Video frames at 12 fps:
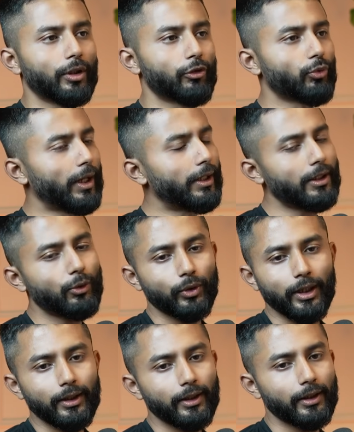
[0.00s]
So any new
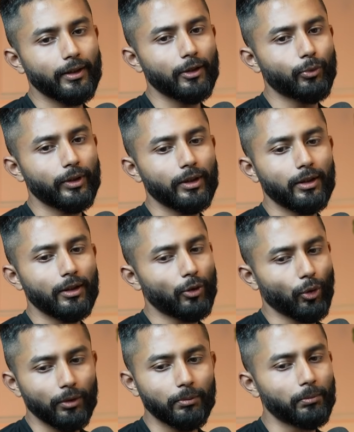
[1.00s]
category that
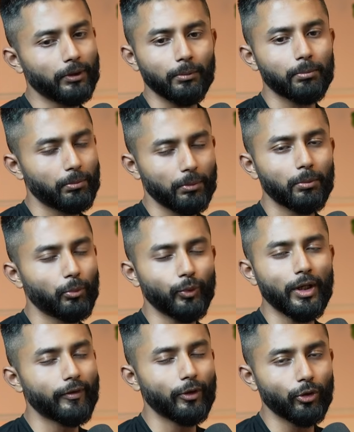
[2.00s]
we
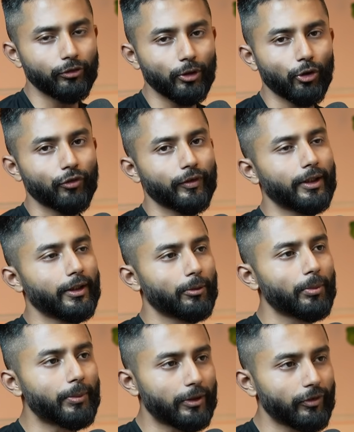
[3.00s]
haven't launched a lot of category,
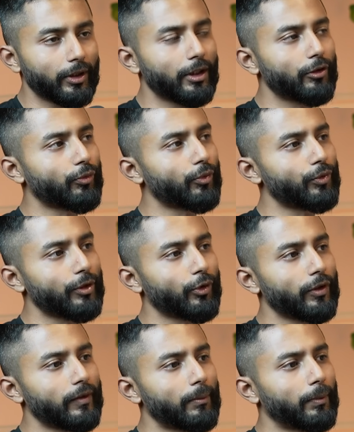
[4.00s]
but mixer grinders, say for
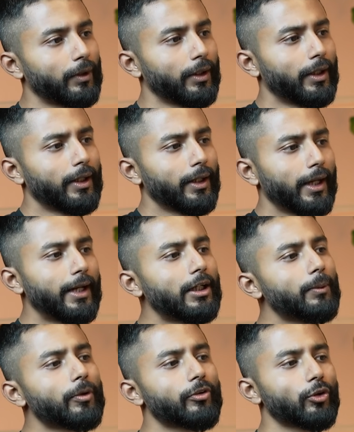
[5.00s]
example,
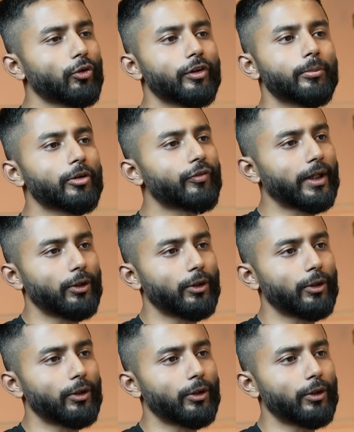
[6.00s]
80% of them are fan